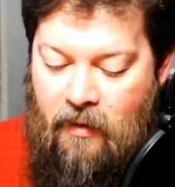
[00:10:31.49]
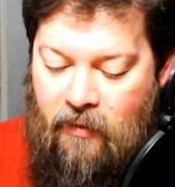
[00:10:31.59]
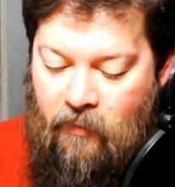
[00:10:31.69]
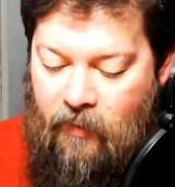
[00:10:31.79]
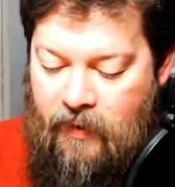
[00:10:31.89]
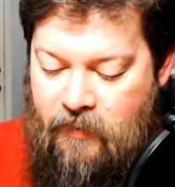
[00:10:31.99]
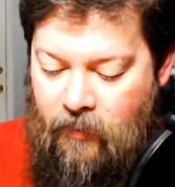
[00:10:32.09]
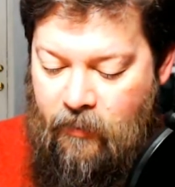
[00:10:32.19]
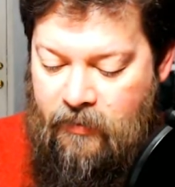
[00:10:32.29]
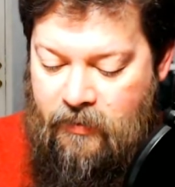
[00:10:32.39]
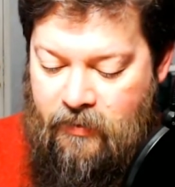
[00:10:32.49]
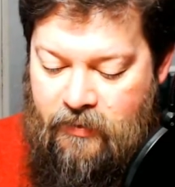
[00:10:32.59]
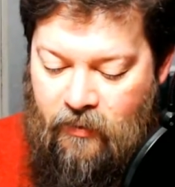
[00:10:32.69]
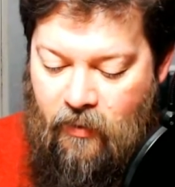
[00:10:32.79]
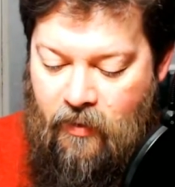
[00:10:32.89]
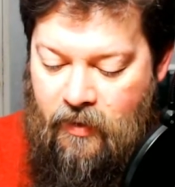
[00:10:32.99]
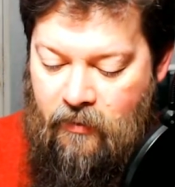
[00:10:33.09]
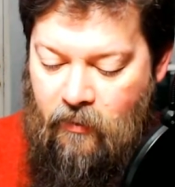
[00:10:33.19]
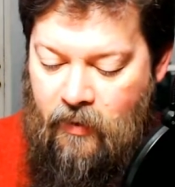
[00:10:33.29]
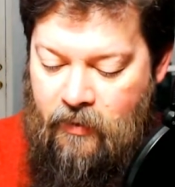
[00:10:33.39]
Their priests were put to the sword, and
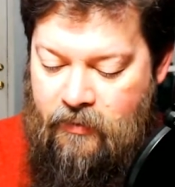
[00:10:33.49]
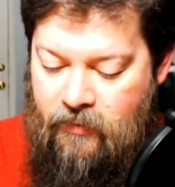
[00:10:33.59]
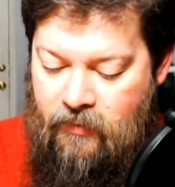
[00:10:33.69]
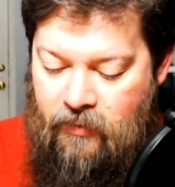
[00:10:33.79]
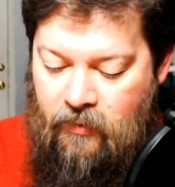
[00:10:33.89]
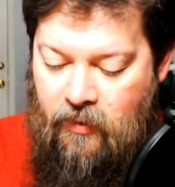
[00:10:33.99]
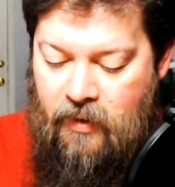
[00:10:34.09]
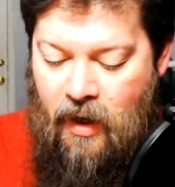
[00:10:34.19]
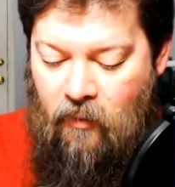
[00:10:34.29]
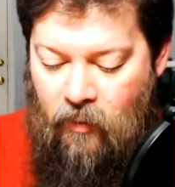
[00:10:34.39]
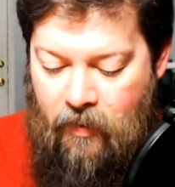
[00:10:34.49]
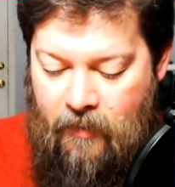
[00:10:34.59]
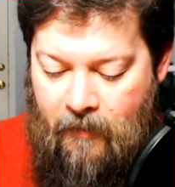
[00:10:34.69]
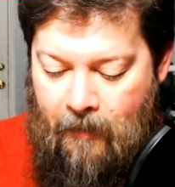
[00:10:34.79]
their widows could not weep.